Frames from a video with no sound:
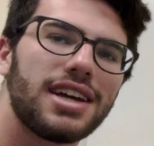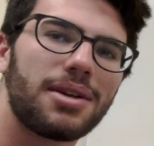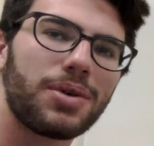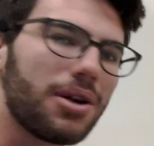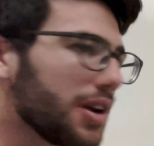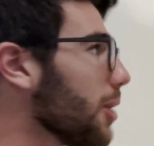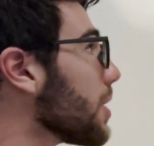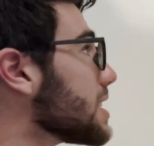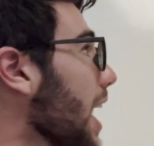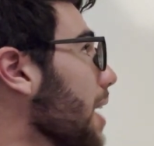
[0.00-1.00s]
And we don't know
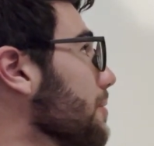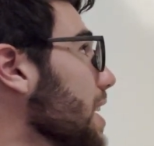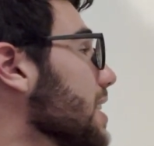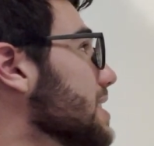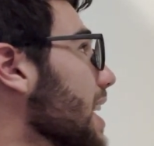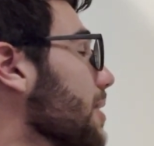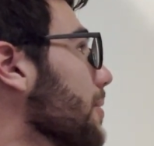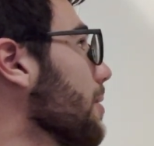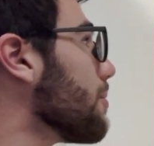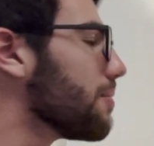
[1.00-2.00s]
what time means, like,
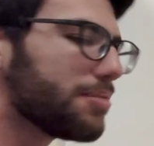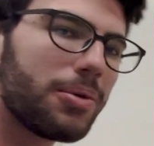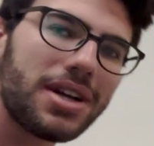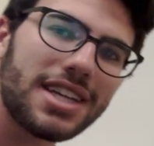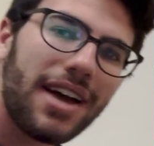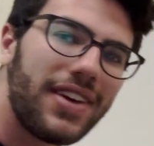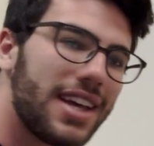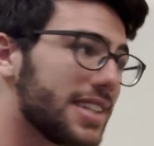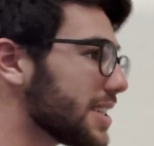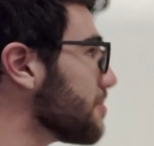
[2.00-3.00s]
but what time
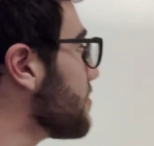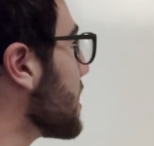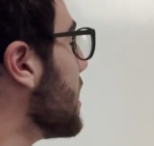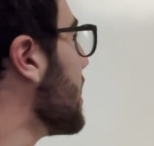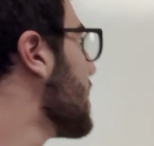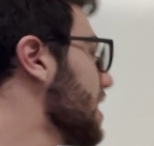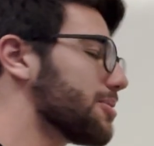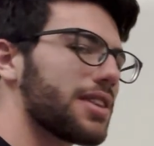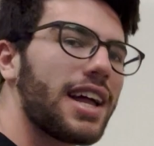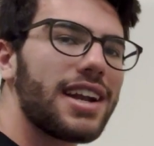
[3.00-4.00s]
is, is
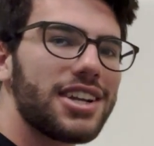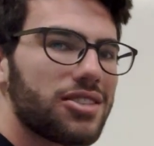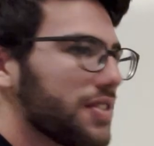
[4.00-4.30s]
with that initial